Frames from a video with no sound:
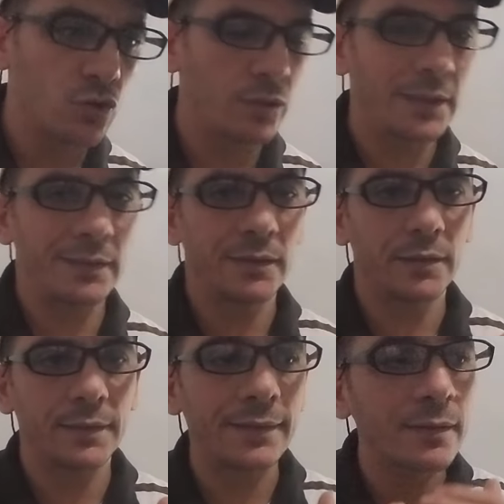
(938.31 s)
help
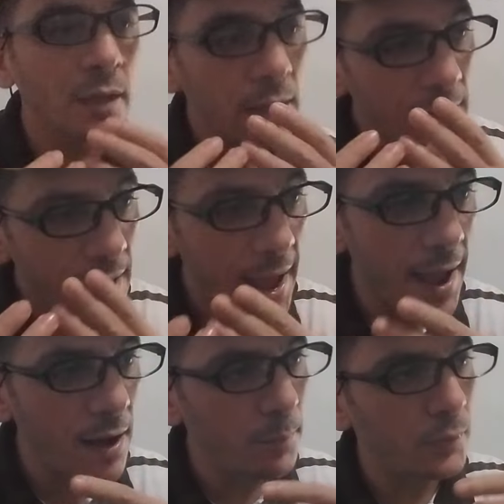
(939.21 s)
humanity
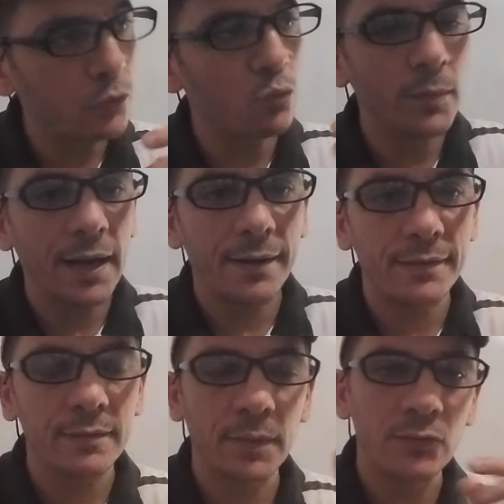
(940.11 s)
must have the rule
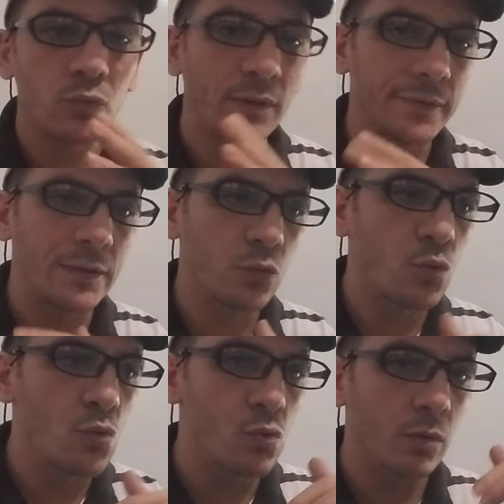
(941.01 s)
there is
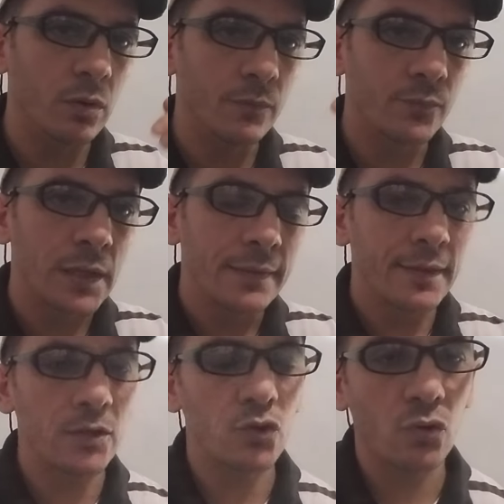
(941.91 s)
also the famous
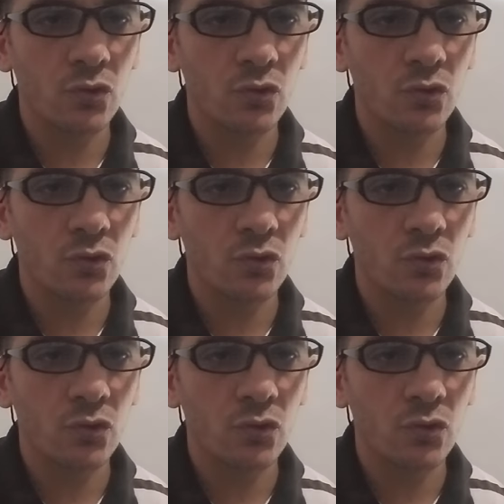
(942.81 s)
book